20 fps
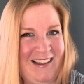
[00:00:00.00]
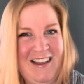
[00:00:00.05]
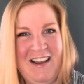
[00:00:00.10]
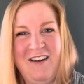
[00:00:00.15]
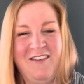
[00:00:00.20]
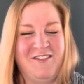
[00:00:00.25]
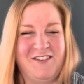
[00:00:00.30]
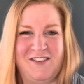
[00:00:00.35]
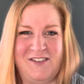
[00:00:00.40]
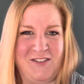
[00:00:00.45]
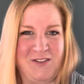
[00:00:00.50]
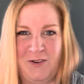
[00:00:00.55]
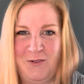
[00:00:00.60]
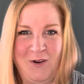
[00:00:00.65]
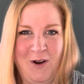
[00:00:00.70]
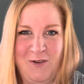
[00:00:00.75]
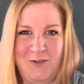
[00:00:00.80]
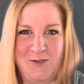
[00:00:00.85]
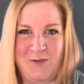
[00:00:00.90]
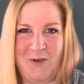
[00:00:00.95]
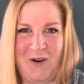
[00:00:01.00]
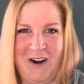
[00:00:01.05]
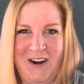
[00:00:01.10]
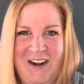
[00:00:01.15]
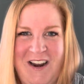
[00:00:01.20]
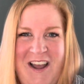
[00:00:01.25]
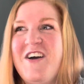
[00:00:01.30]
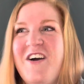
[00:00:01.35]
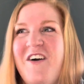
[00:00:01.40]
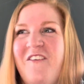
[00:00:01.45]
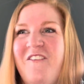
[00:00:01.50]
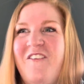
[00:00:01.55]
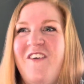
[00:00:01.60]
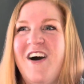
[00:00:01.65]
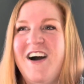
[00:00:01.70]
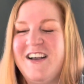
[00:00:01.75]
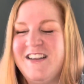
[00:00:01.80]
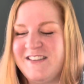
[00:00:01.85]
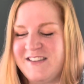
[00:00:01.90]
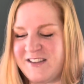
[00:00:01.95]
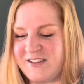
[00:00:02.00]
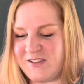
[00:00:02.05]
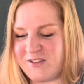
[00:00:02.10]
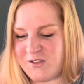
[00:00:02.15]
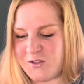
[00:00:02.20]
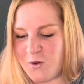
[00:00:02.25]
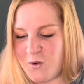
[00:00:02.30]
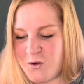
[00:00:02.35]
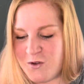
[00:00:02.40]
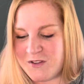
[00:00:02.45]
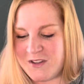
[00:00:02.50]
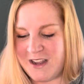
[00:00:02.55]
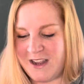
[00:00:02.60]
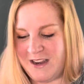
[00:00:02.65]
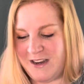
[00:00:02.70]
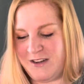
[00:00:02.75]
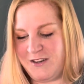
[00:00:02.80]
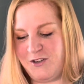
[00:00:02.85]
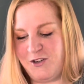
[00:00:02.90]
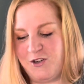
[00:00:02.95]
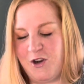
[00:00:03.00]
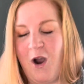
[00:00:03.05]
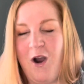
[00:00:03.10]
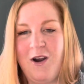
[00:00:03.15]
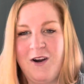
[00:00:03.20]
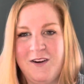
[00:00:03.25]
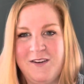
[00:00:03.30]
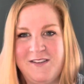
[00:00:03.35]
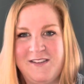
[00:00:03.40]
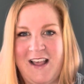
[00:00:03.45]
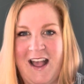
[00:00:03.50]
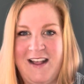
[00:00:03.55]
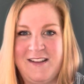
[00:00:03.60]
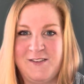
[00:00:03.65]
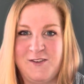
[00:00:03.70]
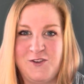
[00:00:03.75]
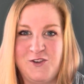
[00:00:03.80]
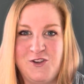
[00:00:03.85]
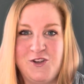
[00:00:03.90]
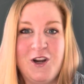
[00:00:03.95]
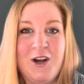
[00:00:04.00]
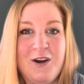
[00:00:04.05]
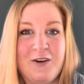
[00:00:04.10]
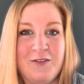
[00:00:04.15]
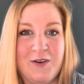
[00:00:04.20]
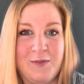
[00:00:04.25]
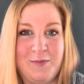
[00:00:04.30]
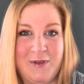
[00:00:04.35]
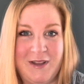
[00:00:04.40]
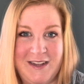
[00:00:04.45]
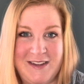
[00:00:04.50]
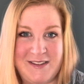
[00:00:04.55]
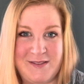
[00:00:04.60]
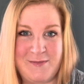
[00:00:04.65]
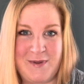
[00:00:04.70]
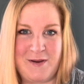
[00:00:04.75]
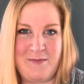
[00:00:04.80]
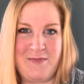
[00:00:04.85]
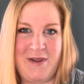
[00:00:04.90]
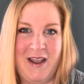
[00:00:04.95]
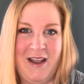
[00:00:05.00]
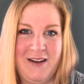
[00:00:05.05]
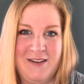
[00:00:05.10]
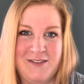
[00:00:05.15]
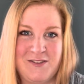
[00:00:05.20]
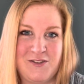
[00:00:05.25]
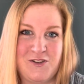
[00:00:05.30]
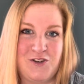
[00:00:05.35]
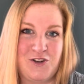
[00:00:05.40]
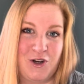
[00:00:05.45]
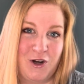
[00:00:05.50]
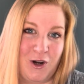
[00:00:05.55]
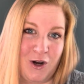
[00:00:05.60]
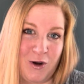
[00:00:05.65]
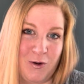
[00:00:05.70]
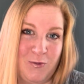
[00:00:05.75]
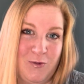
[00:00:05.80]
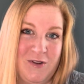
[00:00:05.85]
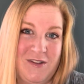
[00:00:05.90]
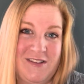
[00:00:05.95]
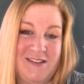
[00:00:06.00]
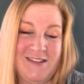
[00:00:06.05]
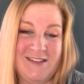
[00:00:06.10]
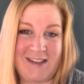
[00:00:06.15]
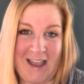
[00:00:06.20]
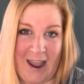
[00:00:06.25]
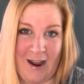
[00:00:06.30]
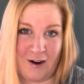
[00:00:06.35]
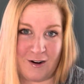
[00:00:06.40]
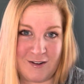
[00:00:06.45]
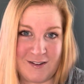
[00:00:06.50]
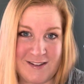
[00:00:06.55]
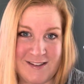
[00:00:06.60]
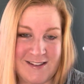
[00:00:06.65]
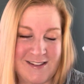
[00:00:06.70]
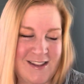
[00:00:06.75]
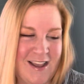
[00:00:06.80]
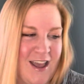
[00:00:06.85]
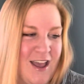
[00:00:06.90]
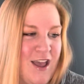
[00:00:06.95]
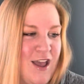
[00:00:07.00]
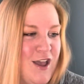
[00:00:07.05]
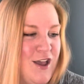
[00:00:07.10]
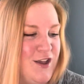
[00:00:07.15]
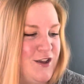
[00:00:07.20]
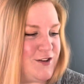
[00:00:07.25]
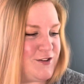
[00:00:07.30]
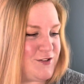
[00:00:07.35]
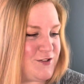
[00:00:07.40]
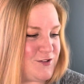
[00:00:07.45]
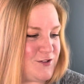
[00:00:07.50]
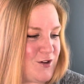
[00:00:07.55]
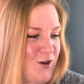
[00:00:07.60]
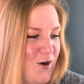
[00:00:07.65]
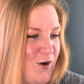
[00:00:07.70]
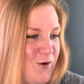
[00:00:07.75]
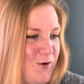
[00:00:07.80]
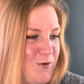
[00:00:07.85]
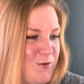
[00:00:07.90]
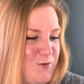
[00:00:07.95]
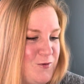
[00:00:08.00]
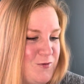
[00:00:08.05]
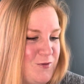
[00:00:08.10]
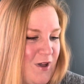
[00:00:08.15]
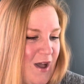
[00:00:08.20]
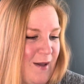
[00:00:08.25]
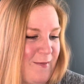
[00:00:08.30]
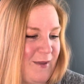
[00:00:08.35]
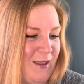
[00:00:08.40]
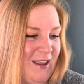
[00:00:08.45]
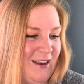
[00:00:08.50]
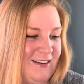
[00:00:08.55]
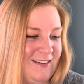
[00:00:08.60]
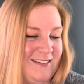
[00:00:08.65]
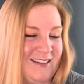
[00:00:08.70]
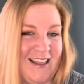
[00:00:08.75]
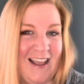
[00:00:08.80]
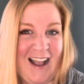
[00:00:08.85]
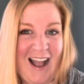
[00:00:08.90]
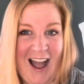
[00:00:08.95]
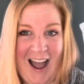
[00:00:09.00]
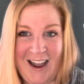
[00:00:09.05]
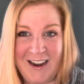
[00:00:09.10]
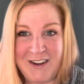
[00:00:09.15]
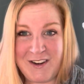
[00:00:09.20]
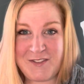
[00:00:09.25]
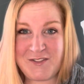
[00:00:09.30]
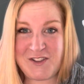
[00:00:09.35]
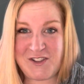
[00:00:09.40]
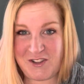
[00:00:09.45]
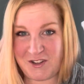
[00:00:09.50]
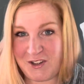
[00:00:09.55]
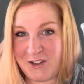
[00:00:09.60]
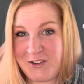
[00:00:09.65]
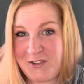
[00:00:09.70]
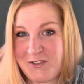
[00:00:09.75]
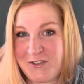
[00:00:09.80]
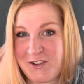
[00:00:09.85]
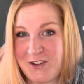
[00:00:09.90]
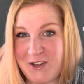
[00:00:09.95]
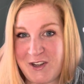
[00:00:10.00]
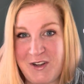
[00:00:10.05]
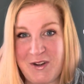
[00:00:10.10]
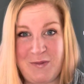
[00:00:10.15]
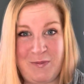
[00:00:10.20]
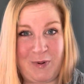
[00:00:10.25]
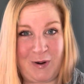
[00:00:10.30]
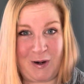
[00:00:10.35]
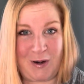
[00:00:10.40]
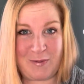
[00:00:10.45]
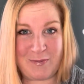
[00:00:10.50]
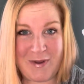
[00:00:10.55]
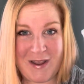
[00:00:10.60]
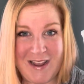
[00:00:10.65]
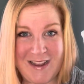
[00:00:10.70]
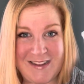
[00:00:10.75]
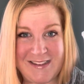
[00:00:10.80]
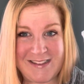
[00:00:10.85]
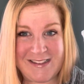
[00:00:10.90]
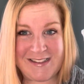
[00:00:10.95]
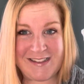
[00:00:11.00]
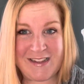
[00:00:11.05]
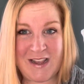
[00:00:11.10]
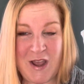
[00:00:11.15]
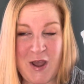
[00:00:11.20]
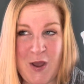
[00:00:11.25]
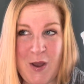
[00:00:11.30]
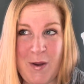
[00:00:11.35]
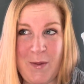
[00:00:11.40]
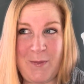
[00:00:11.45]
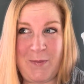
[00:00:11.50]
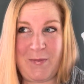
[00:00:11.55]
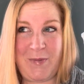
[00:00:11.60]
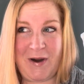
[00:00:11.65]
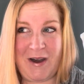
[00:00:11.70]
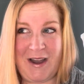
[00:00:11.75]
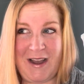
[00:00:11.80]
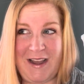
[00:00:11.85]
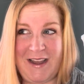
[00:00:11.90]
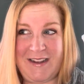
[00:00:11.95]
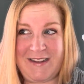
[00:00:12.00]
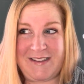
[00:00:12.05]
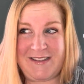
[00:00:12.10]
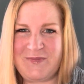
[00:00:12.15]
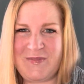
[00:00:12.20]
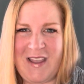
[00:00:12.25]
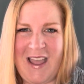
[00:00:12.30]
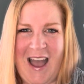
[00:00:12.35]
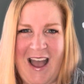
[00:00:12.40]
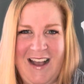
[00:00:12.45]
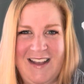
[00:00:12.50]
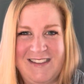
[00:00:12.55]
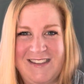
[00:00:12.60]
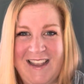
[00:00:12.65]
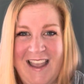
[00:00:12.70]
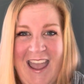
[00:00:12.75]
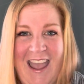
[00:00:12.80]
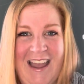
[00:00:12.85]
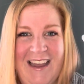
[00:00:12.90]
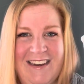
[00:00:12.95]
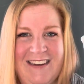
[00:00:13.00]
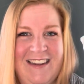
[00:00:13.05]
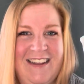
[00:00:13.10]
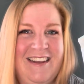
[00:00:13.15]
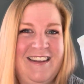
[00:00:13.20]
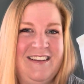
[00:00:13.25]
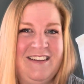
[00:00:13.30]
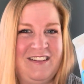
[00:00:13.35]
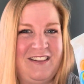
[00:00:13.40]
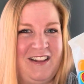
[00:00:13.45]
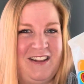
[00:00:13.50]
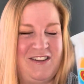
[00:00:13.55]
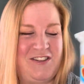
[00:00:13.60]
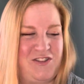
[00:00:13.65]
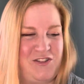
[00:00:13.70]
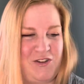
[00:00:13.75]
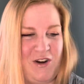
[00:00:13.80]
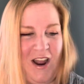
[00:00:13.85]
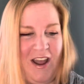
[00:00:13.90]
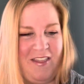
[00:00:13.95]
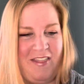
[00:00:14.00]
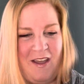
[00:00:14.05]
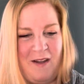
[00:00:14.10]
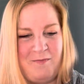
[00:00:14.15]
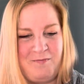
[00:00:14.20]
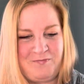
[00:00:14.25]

which is a gross word, was sold in jars as a sugar replacement because sugar was scarce. So, I mean, they kind of served a good purpose, but yeah, as a candy, let's try them.